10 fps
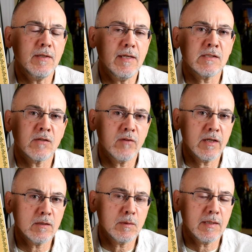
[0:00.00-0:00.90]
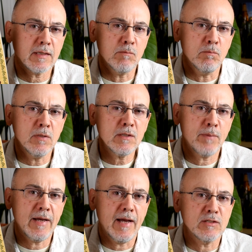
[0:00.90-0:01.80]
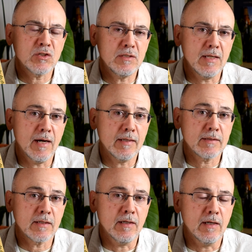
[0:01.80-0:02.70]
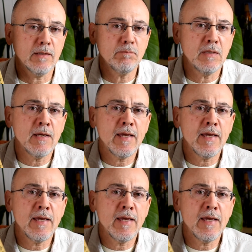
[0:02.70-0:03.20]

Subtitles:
It's available at thebookpatch.com.